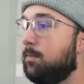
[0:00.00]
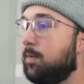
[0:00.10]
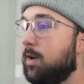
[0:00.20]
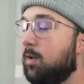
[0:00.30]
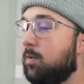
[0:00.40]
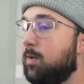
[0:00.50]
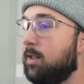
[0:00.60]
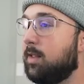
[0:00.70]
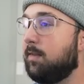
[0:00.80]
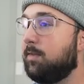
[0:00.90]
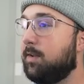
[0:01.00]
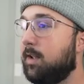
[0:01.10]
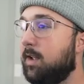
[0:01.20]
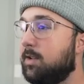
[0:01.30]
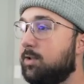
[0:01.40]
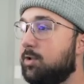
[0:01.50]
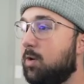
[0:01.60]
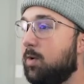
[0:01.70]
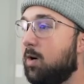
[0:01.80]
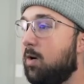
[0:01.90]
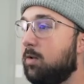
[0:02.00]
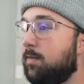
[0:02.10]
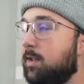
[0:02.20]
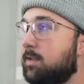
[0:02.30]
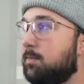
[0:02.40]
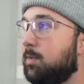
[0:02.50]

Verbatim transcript: bring it all the way to the left, it's showing all of this.